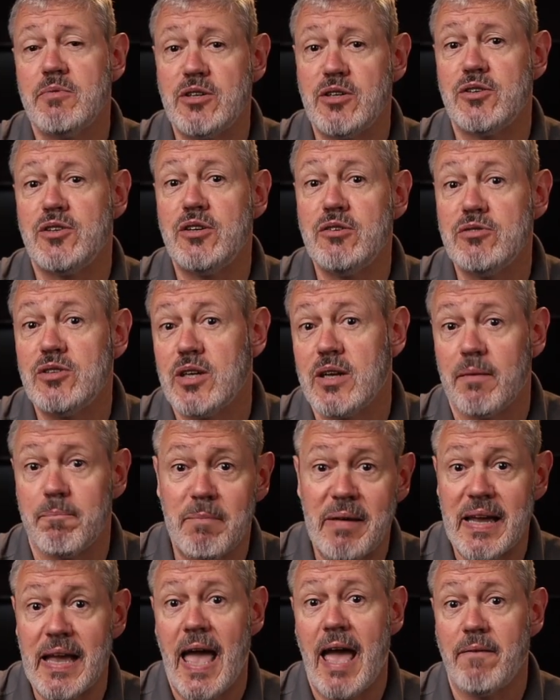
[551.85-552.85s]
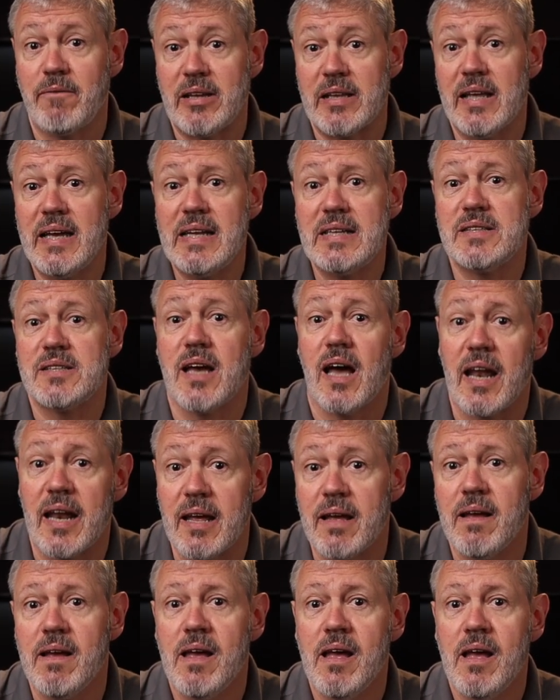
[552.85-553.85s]
when you're using a big heavy lens on
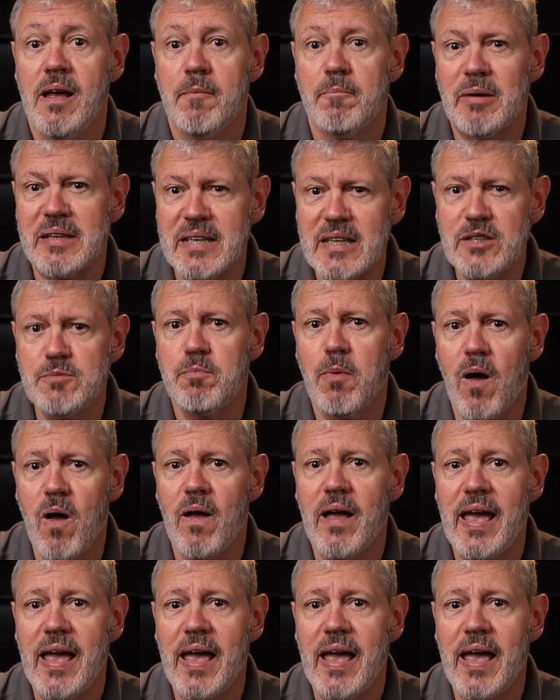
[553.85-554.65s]
it. But this ball